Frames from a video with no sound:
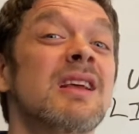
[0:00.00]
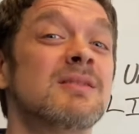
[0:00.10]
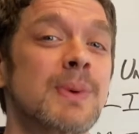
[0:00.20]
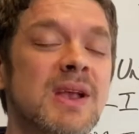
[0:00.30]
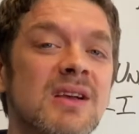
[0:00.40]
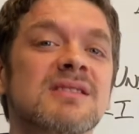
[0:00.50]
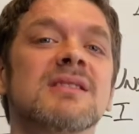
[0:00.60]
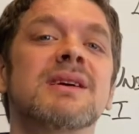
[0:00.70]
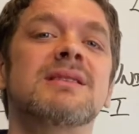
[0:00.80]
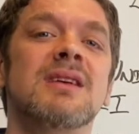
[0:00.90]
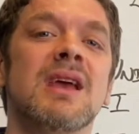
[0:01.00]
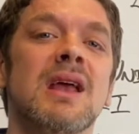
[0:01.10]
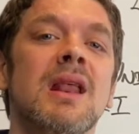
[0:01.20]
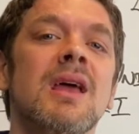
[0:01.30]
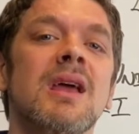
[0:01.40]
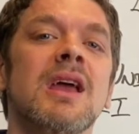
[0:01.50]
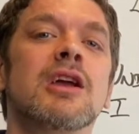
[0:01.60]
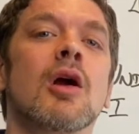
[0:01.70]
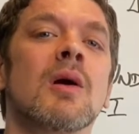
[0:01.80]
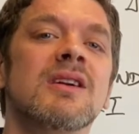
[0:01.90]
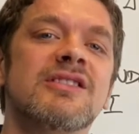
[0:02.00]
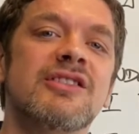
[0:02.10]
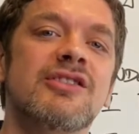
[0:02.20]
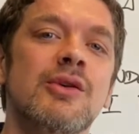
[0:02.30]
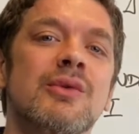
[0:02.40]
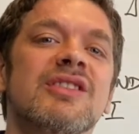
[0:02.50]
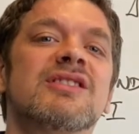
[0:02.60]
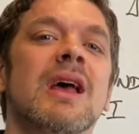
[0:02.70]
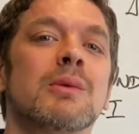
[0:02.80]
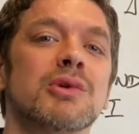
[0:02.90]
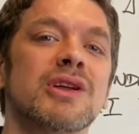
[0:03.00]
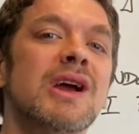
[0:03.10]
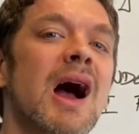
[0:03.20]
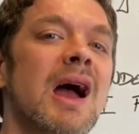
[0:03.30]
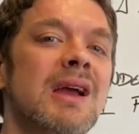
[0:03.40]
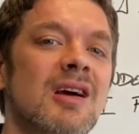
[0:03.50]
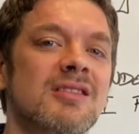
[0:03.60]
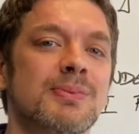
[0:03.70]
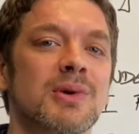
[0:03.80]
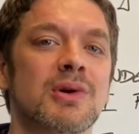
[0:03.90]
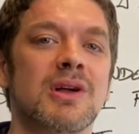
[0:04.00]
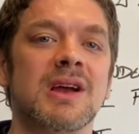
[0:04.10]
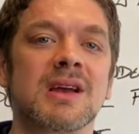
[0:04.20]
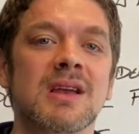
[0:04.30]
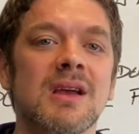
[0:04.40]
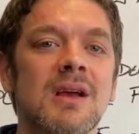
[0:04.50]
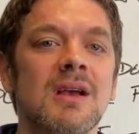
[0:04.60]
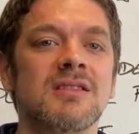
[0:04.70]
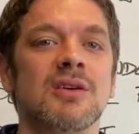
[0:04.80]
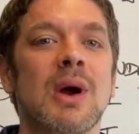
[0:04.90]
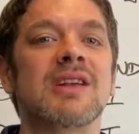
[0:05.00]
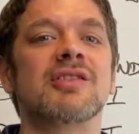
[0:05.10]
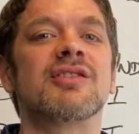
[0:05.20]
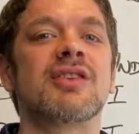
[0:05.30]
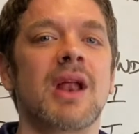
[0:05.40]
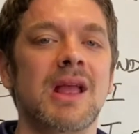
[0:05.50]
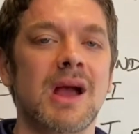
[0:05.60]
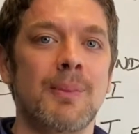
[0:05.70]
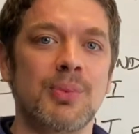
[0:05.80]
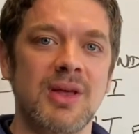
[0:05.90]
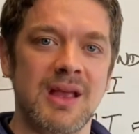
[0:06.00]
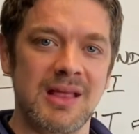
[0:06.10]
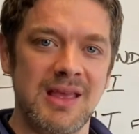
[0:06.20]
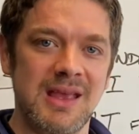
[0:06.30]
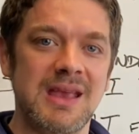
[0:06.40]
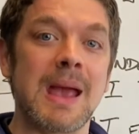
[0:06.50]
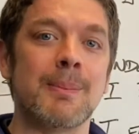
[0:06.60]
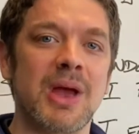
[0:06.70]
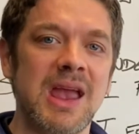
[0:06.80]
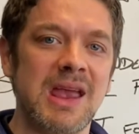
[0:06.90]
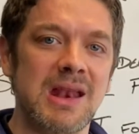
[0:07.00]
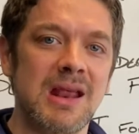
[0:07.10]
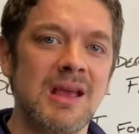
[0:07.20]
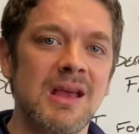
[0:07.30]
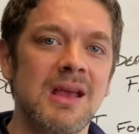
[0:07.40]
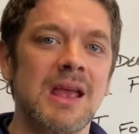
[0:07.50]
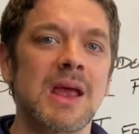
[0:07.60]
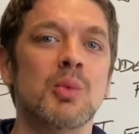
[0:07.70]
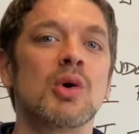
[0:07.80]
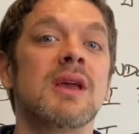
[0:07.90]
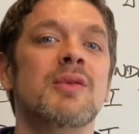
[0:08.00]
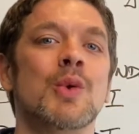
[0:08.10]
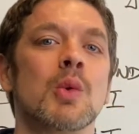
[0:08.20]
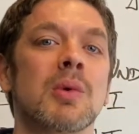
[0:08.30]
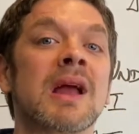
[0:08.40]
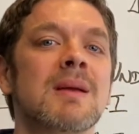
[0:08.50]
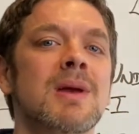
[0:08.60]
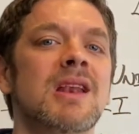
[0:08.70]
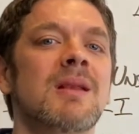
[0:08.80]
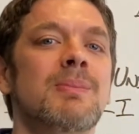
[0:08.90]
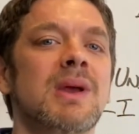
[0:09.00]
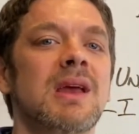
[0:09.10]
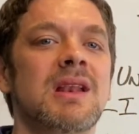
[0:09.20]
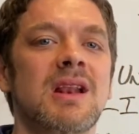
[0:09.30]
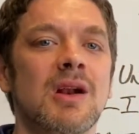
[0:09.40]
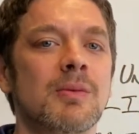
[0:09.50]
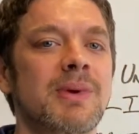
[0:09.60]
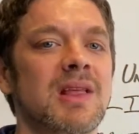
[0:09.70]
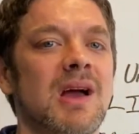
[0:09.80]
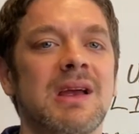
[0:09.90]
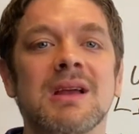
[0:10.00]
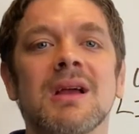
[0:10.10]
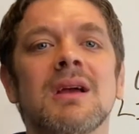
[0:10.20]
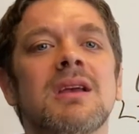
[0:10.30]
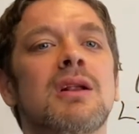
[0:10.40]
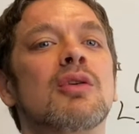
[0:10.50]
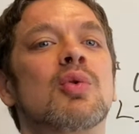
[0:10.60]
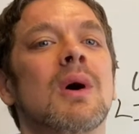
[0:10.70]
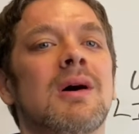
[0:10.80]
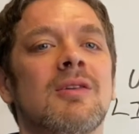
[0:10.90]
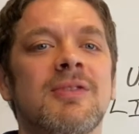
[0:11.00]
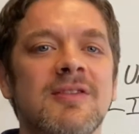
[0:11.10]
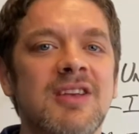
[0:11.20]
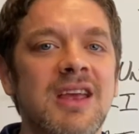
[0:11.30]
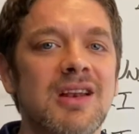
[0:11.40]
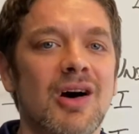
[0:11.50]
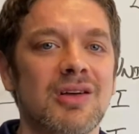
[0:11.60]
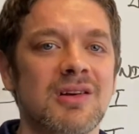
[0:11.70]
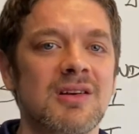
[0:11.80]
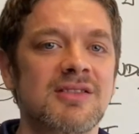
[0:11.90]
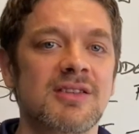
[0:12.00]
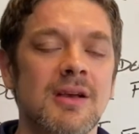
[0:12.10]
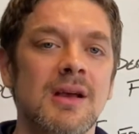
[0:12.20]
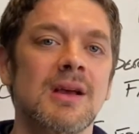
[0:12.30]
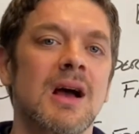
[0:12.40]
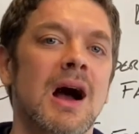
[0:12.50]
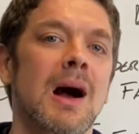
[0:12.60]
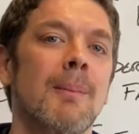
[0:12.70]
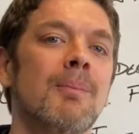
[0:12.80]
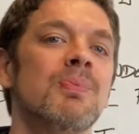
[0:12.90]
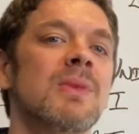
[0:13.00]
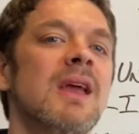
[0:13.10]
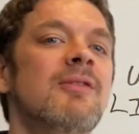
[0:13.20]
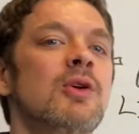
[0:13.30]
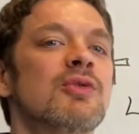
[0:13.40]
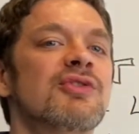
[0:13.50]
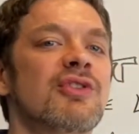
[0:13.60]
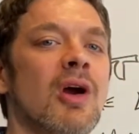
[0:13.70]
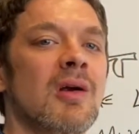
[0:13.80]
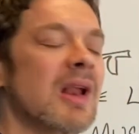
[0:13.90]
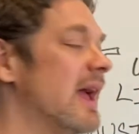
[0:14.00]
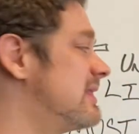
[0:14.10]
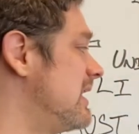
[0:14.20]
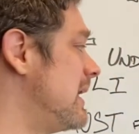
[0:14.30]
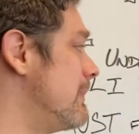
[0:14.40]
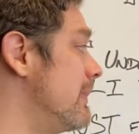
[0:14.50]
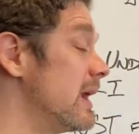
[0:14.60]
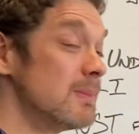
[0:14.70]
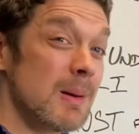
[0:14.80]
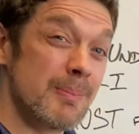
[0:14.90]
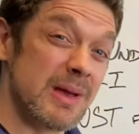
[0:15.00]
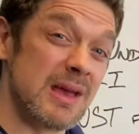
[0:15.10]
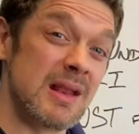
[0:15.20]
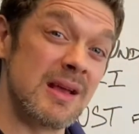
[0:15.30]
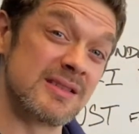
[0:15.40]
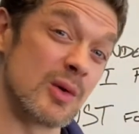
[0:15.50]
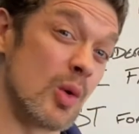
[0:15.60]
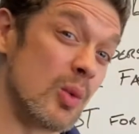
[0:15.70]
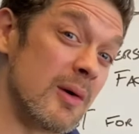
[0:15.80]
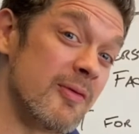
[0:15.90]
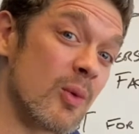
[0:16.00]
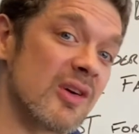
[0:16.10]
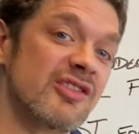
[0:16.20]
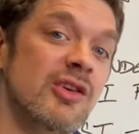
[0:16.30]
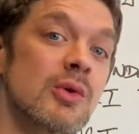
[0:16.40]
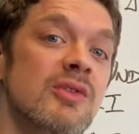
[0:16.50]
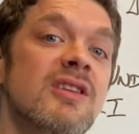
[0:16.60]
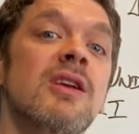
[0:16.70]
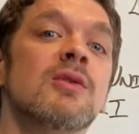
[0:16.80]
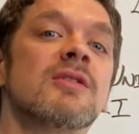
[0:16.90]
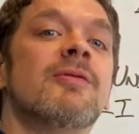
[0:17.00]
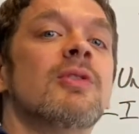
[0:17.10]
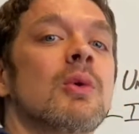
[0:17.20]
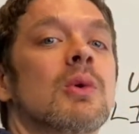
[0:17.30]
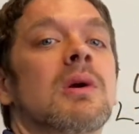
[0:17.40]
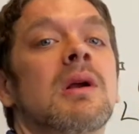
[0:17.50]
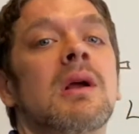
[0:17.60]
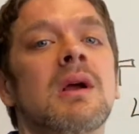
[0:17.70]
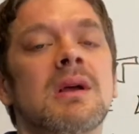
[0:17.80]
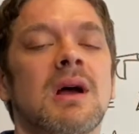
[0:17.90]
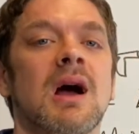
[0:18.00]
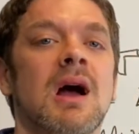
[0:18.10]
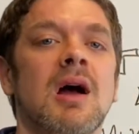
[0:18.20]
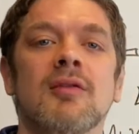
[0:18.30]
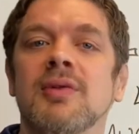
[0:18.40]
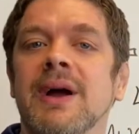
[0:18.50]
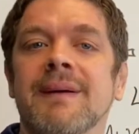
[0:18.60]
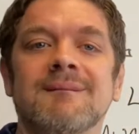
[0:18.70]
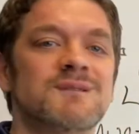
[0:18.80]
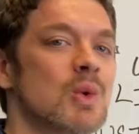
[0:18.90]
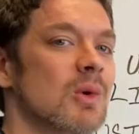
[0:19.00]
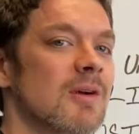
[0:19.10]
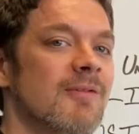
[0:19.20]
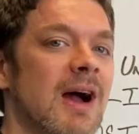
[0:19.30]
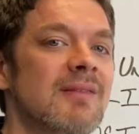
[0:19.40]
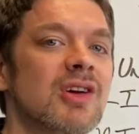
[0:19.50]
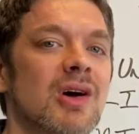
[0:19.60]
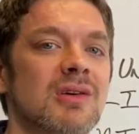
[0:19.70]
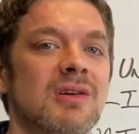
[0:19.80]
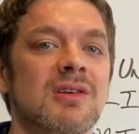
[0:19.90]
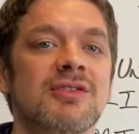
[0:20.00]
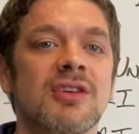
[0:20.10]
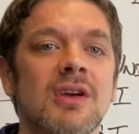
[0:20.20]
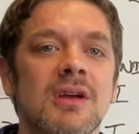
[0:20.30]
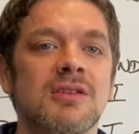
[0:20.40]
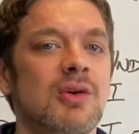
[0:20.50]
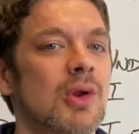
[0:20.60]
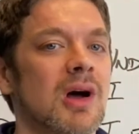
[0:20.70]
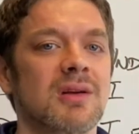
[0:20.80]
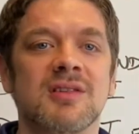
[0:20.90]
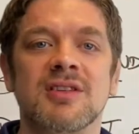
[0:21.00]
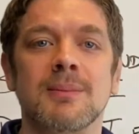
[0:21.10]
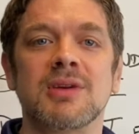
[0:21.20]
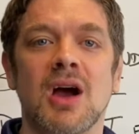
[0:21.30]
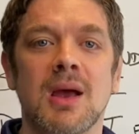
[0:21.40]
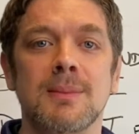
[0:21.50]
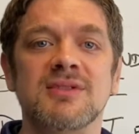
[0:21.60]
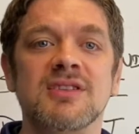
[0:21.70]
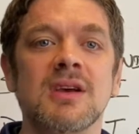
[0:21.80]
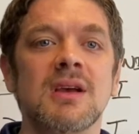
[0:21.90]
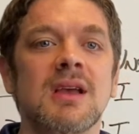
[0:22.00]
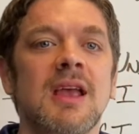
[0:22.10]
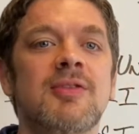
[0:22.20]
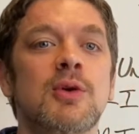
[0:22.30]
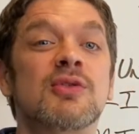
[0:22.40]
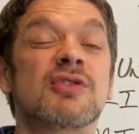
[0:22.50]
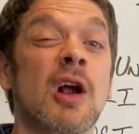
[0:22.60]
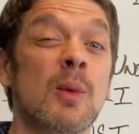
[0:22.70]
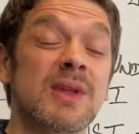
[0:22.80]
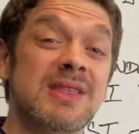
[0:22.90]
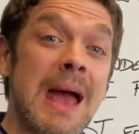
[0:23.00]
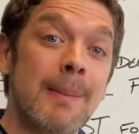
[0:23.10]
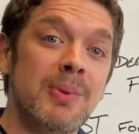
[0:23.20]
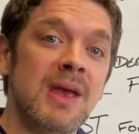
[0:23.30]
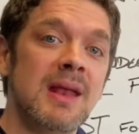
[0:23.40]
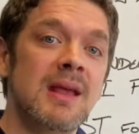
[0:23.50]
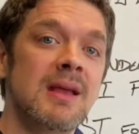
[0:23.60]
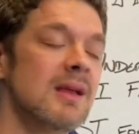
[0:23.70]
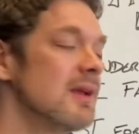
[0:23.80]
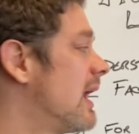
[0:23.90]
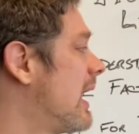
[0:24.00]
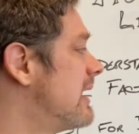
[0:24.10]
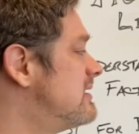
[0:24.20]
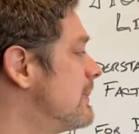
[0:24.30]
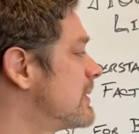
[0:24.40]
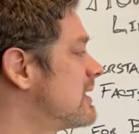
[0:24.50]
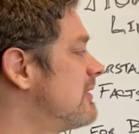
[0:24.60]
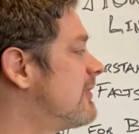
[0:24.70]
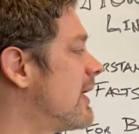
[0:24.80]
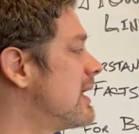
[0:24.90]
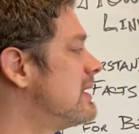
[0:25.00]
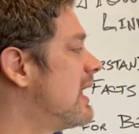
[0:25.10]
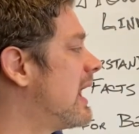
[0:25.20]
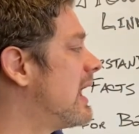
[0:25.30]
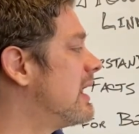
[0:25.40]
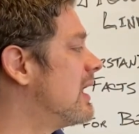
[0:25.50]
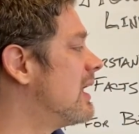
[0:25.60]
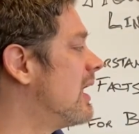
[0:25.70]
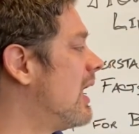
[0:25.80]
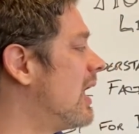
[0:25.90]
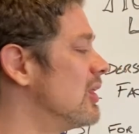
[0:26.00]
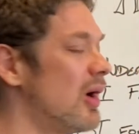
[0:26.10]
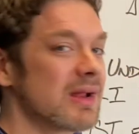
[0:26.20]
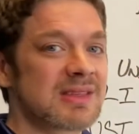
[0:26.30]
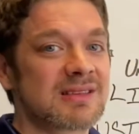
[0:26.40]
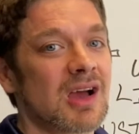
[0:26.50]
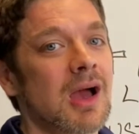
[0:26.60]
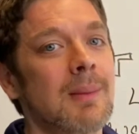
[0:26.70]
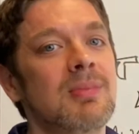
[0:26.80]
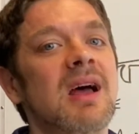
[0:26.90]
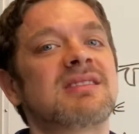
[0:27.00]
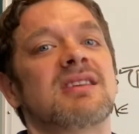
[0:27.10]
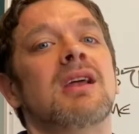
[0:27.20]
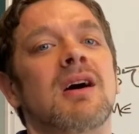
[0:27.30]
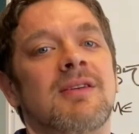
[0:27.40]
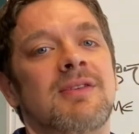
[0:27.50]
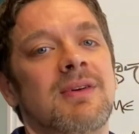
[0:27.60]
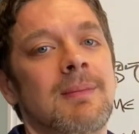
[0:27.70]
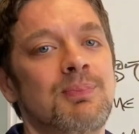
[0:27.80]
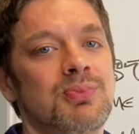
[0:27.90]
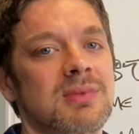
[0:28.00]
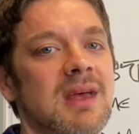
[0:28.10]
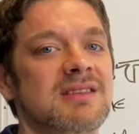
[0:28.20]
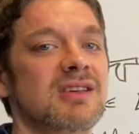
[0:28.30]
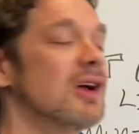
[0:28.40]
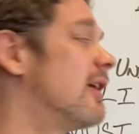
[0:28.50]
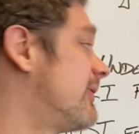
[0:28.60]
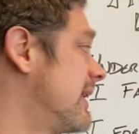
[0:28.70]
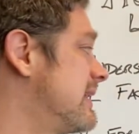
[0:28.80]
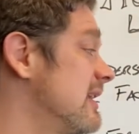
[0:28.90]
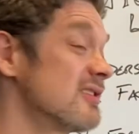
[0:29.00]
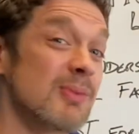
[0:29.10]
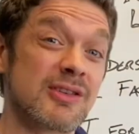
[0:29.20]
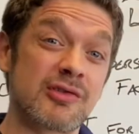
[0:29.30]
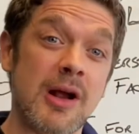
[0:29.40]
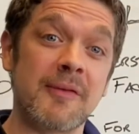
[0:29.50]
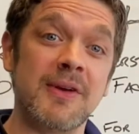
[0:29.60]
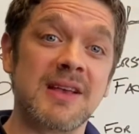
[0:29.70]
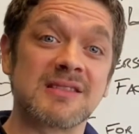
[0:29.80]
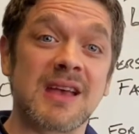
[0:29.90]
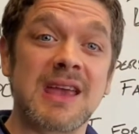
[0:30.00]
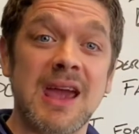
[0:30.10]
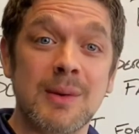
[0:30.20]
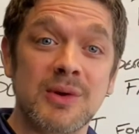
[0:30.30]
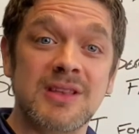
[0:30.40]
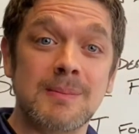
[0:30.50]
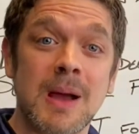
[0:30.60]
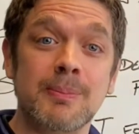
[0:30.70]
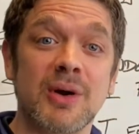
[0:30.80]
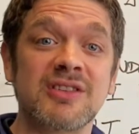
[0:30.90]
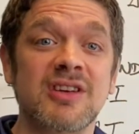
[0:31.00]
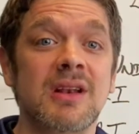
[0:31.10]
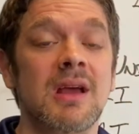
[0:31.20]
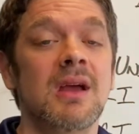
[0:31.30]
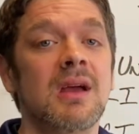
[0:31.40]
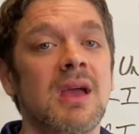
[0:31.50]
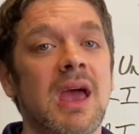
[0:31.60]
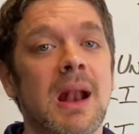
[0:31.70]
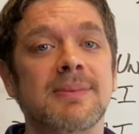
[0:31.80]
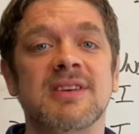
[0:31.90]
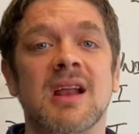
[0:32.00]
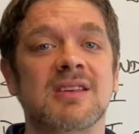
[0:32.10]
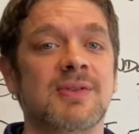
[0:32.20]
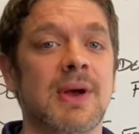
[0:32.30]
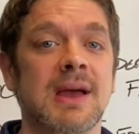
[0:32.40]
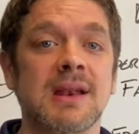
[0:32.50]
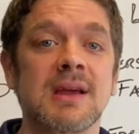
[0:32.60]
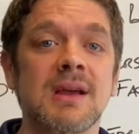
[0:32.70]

it's because LinkedIn encourages you to set a really high cost per click. So as you're setting up the campaign, it will give you a recommended bid, and it'll be like, $12, $15. If you start at the minimum bid, so it will force you to use a floor of like $4 or $5, $2 sometimes. If you start with that bid, I typically find that a lot of the time that's enough. That's enough. I get as much traffic as I can within my budget and I'm satisfied.